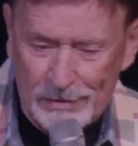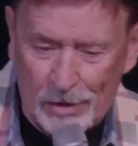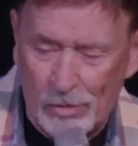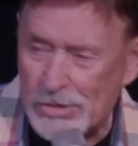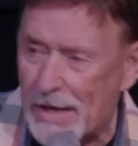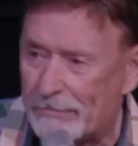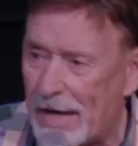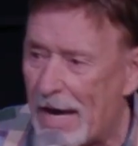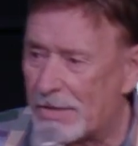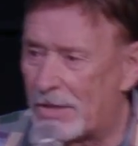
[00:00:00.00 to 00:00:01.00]
You always have to
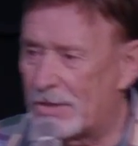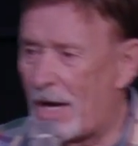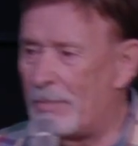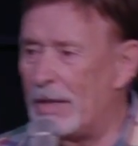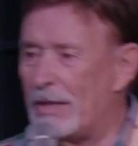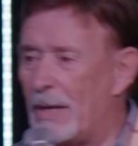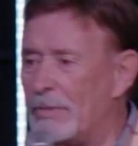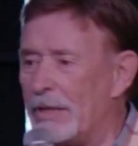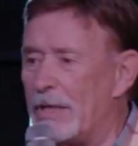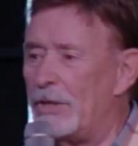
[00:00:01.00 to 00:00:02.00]
ask this. How many come
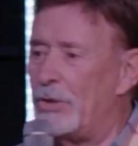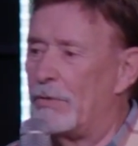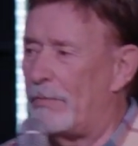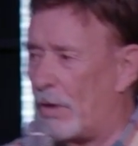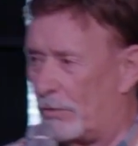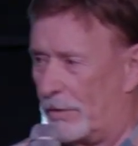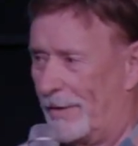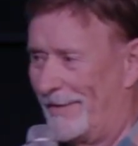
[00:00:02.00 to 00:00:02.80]
to get into your phone?